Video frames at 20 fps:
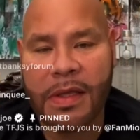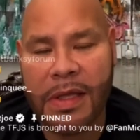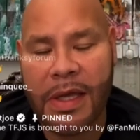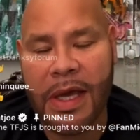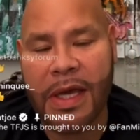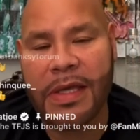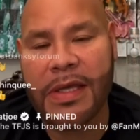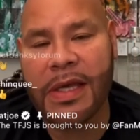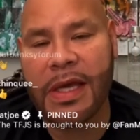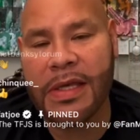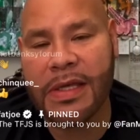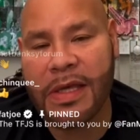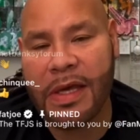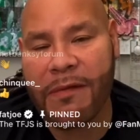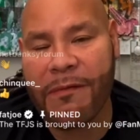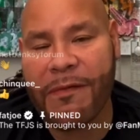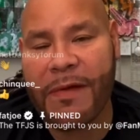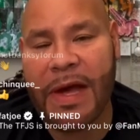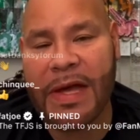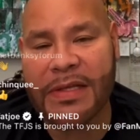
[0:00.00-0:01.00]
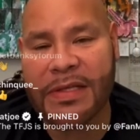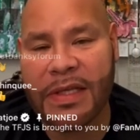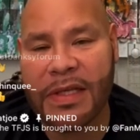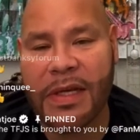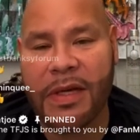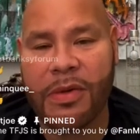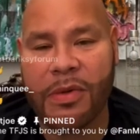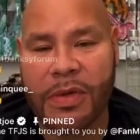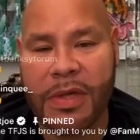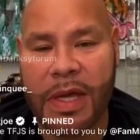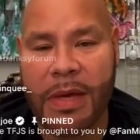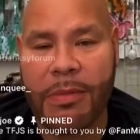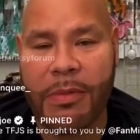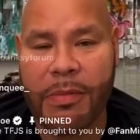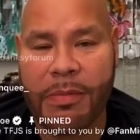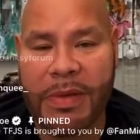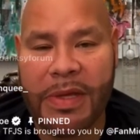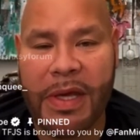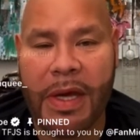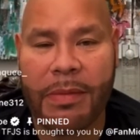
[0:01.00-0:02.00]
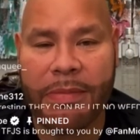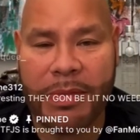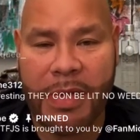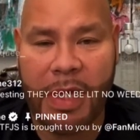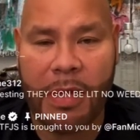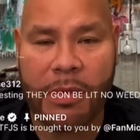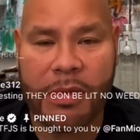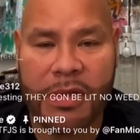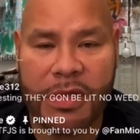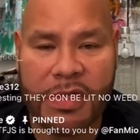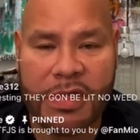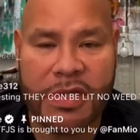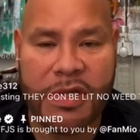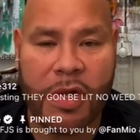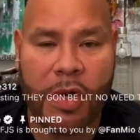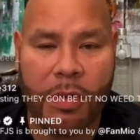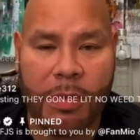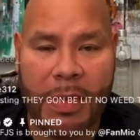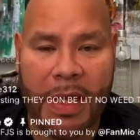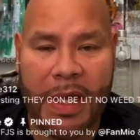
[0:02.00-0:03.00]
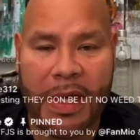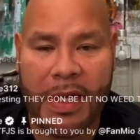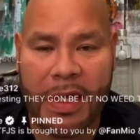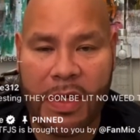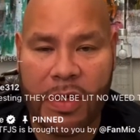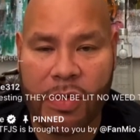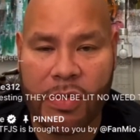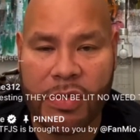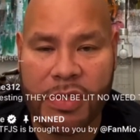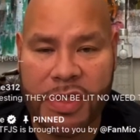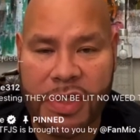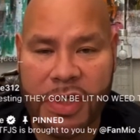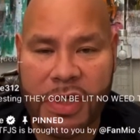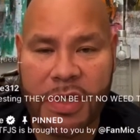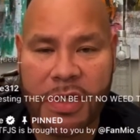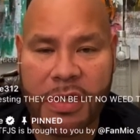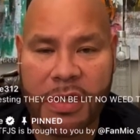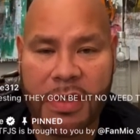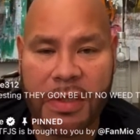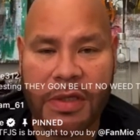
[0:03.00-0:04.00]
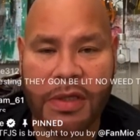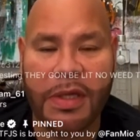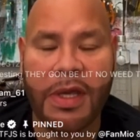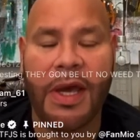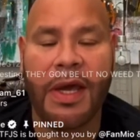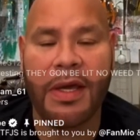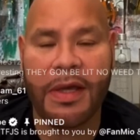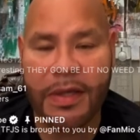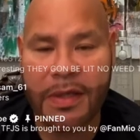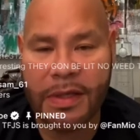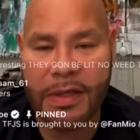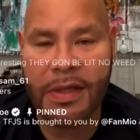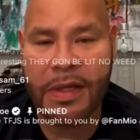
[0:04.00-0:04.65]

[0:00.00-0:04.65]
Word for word: Yeah. Foxy Lil' Kim will be up there with the Snowman and Gucci. Yeah.